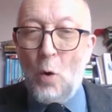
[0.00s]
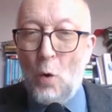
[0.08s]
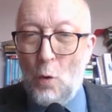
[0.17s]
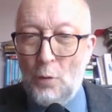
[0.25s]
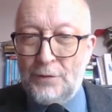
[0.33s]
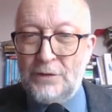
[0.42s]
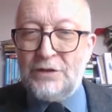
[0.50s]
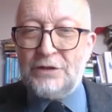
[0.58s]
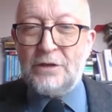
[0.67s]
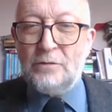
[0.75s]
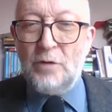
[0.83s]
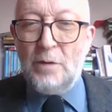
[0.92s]
authors
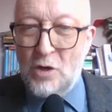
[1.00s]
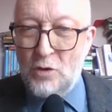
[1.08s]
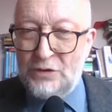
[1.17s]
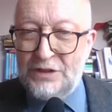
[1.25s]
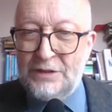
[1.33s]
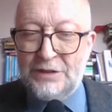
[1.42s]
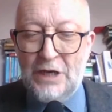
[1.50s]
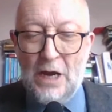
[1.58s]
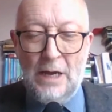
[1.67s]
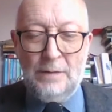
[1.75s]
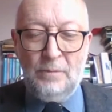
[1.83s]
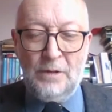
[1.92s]
remote in
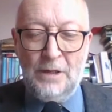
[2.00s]
time,